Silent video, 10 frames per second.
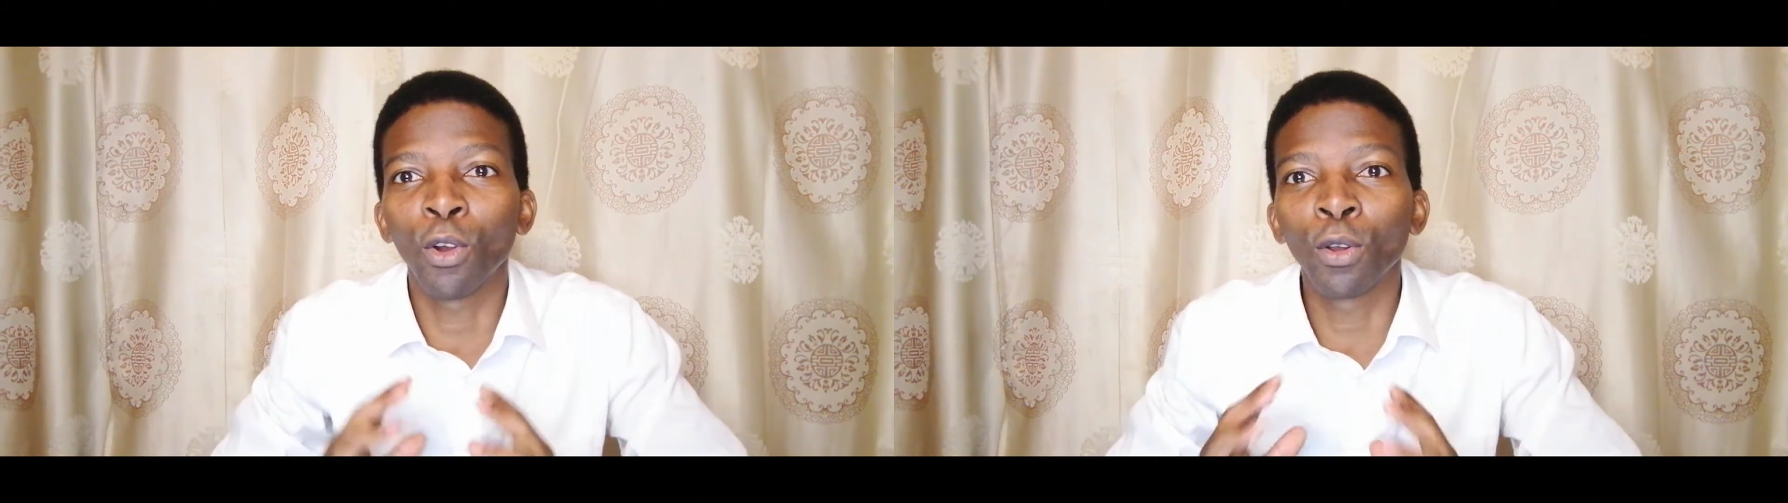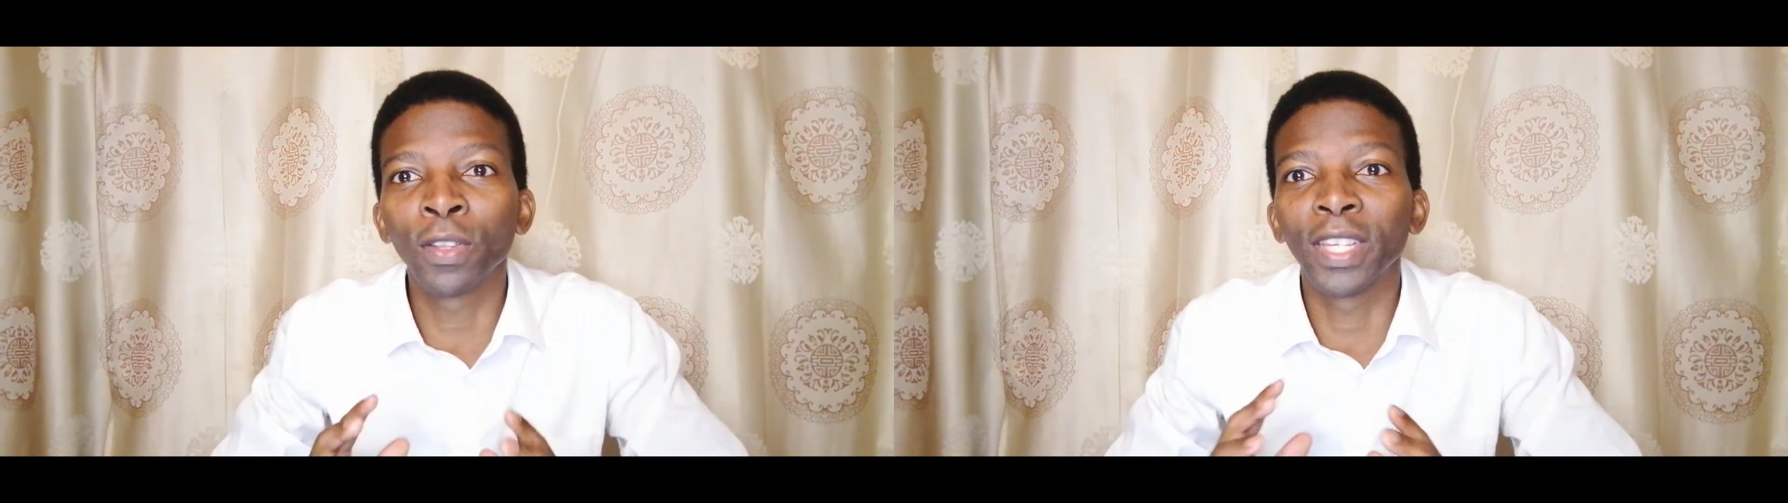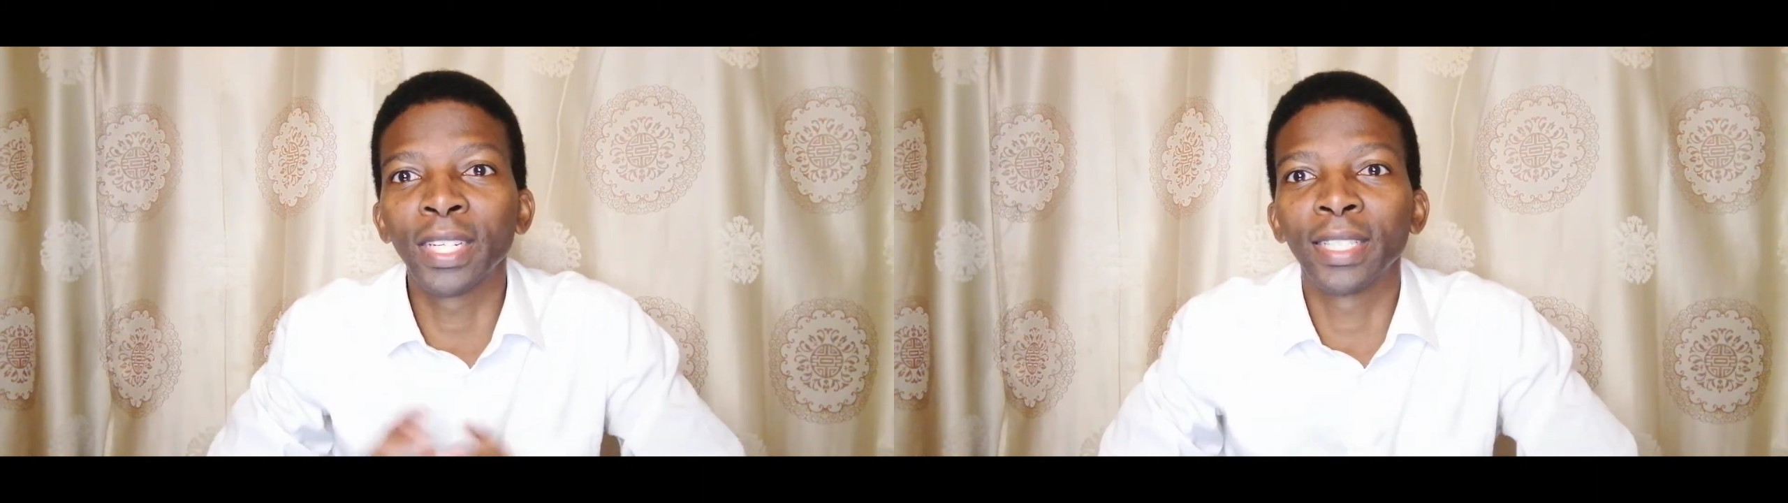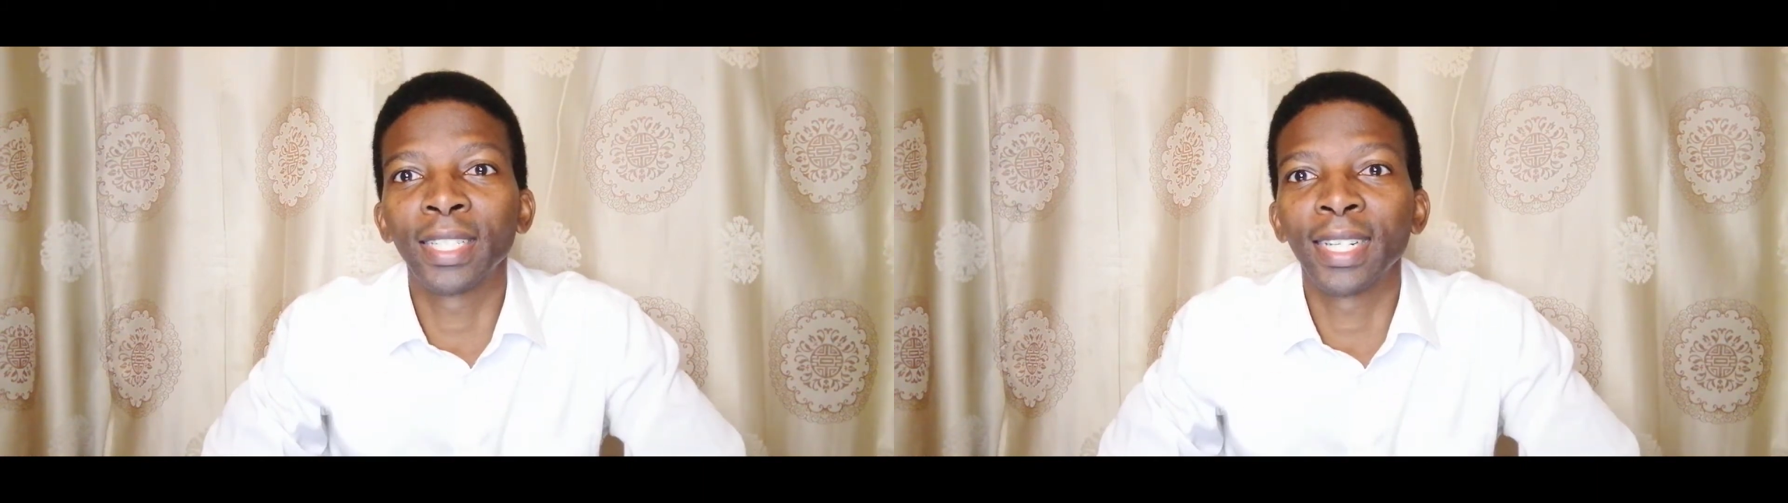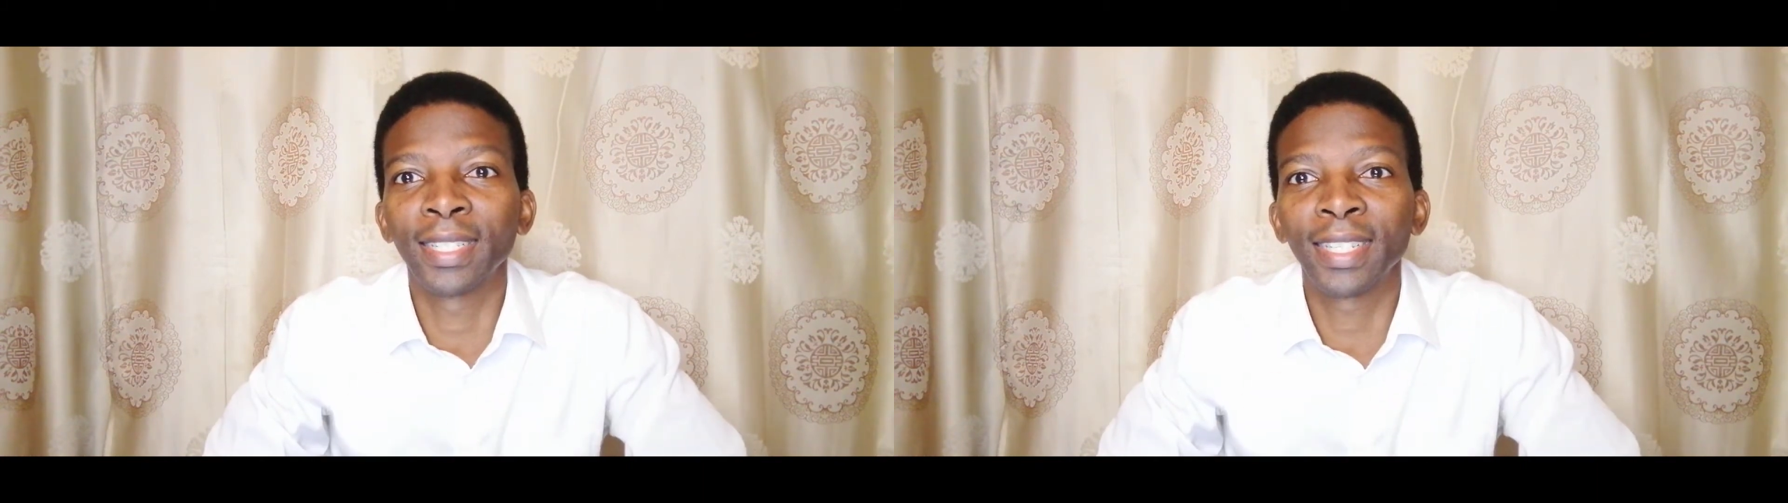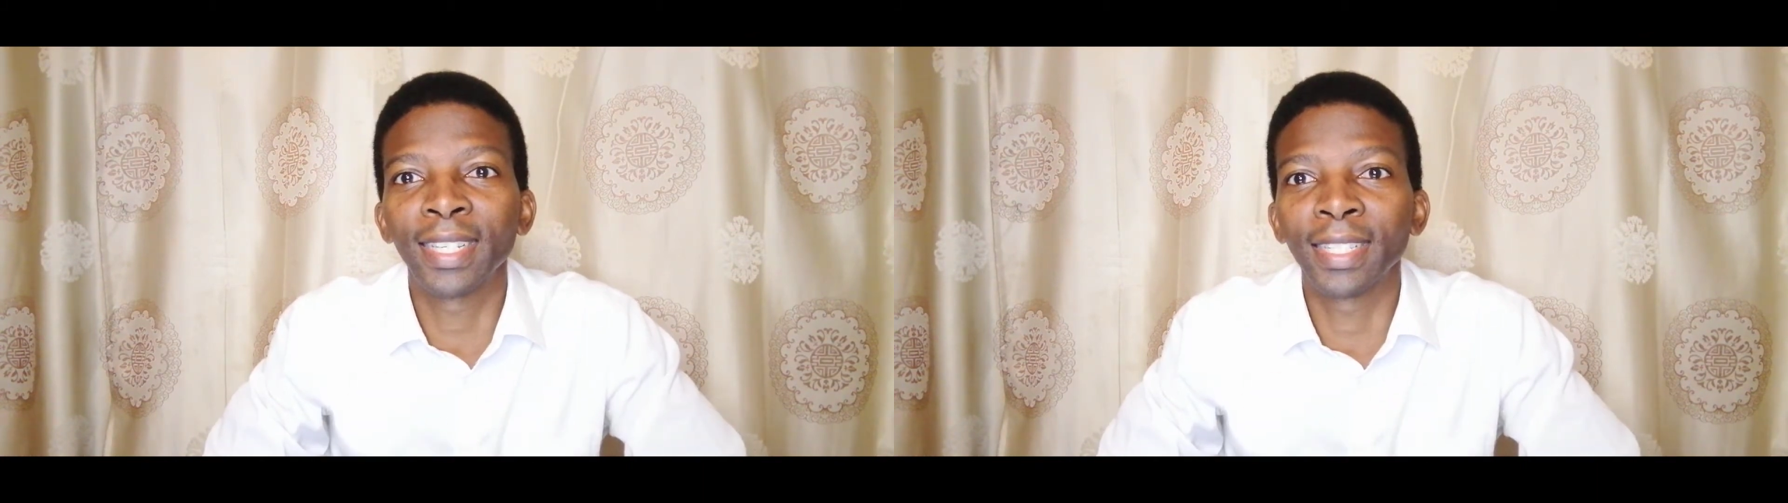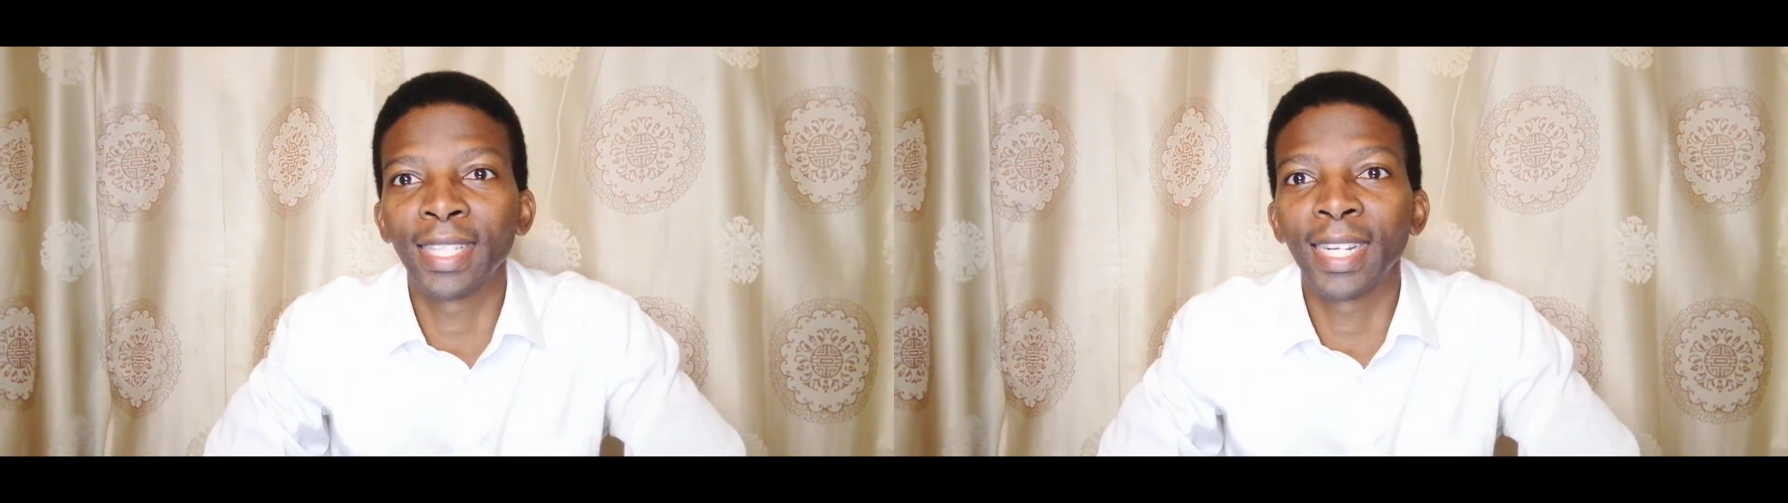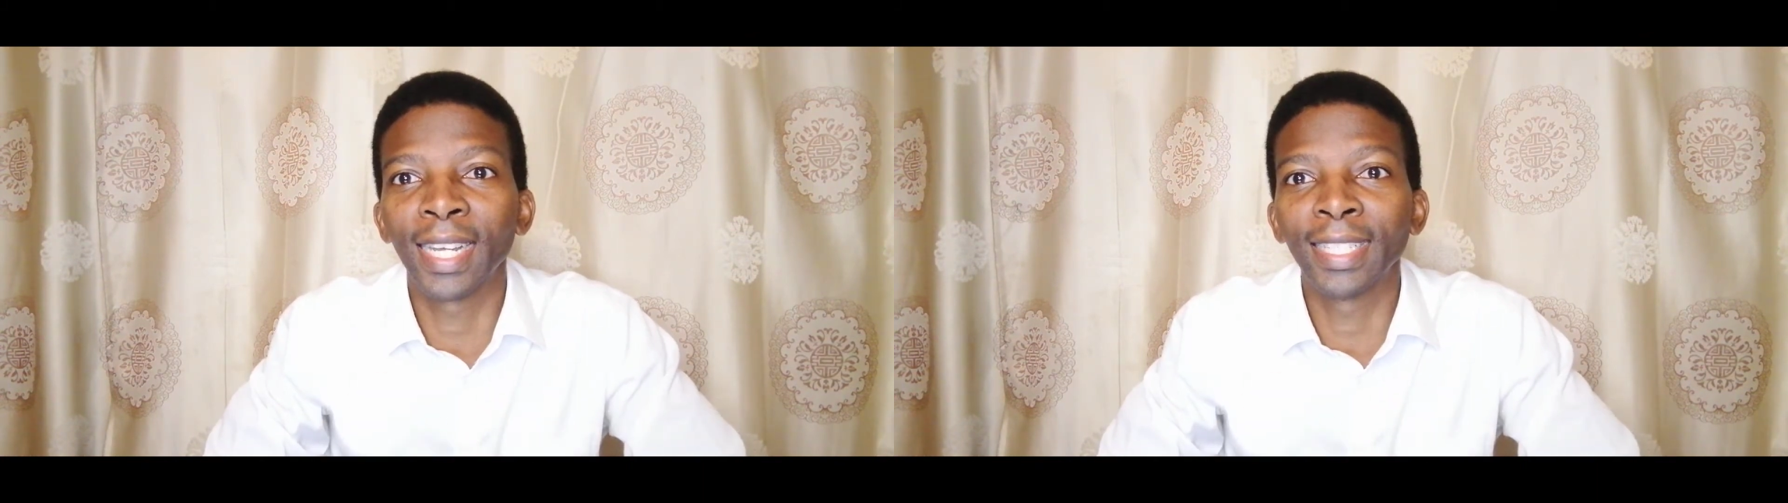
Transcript: all the critical skills that are